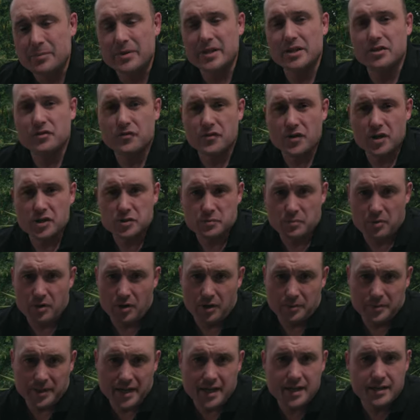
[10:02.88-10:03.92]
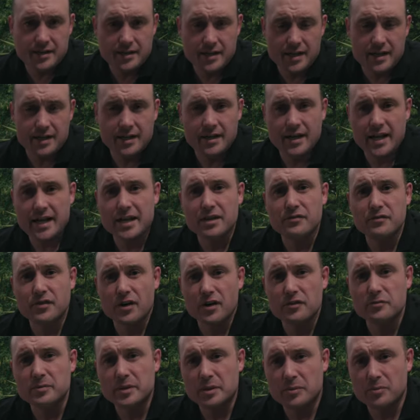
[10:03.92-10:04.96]
be your first prime. Getting an
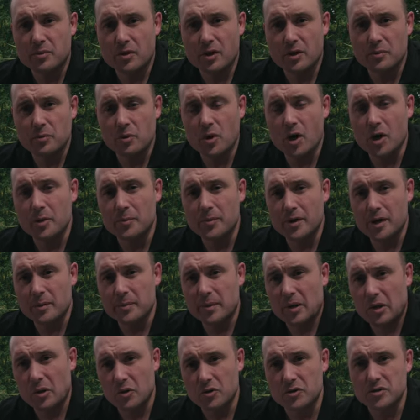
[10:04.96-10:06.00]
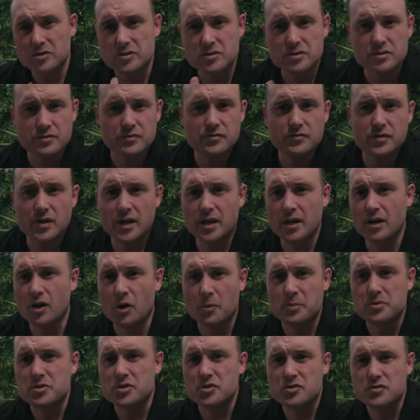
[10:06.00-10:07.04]
85 mil prime will open up a lots of
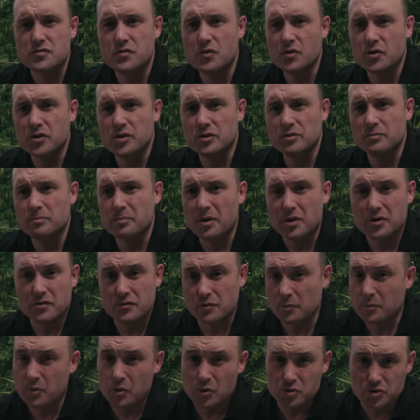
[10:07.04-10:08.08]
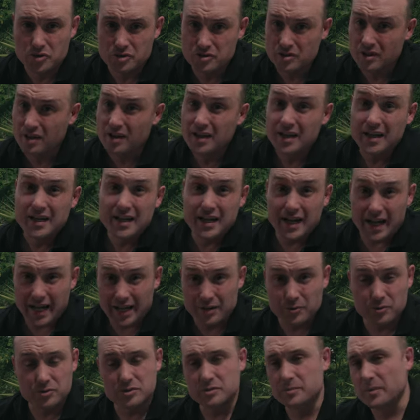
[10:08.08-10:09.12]
options for you, both for portraiture
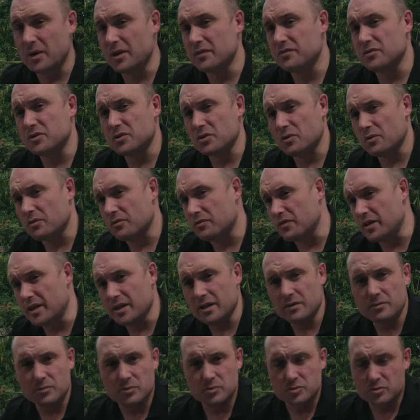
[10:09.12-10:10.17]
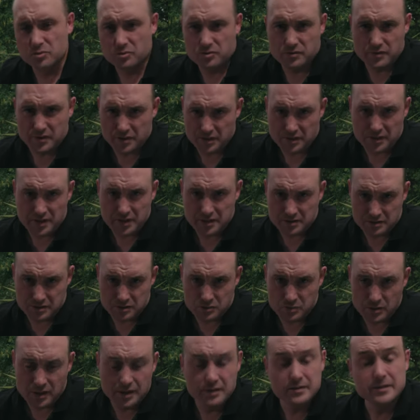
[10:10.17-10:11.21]
and automotive photography and all sorts of other things
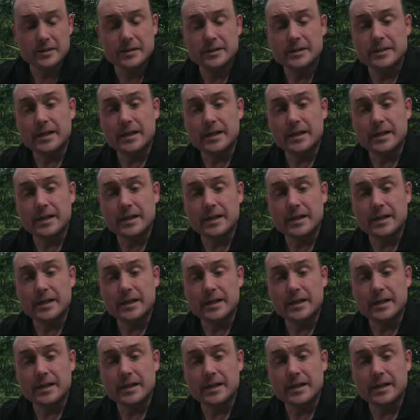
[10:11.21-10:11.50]
as well.